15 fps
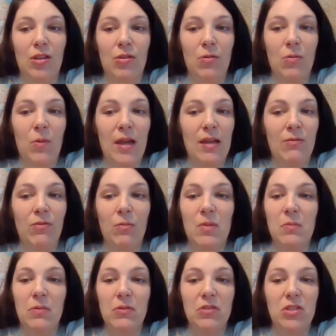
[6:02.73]
another way for
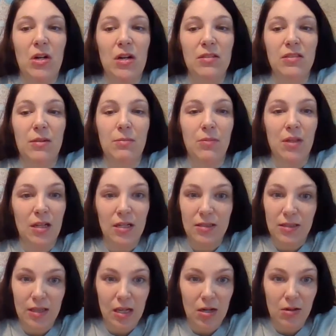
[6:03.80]
people starting something
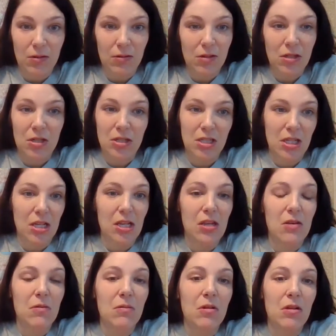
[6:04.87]
that's later
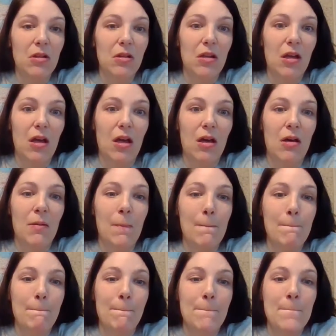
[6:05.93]
continued. I
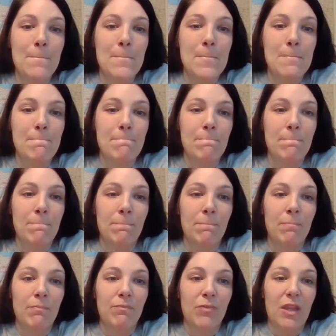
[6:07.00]

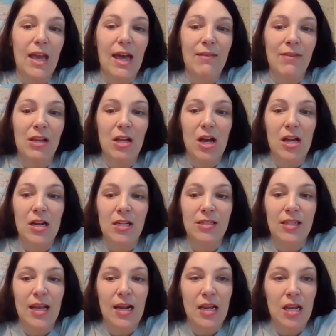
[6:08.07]
haven't gotten
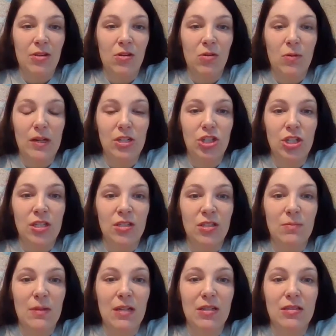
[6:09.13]
into any other
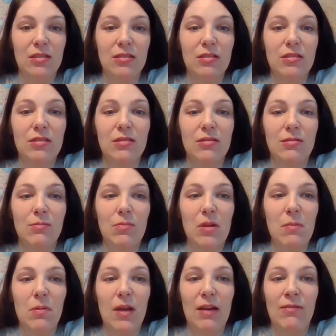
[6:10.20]
questions because
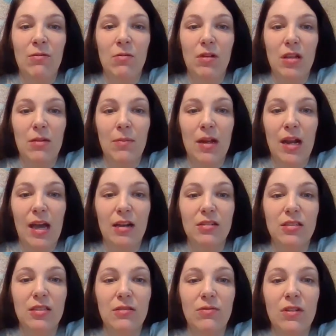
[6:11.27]
people haven't really been
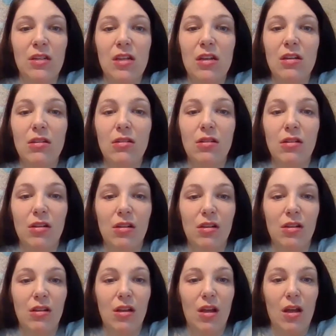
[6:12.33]
active in here.
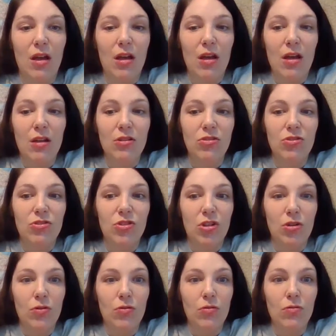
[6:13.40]

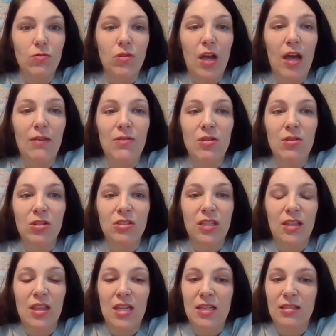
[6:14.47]
So have you looked
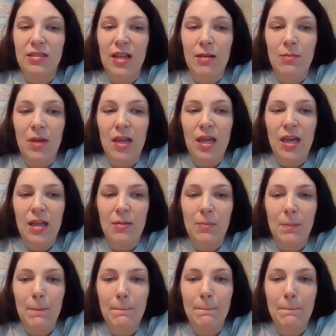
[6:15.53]
at the assignment yet?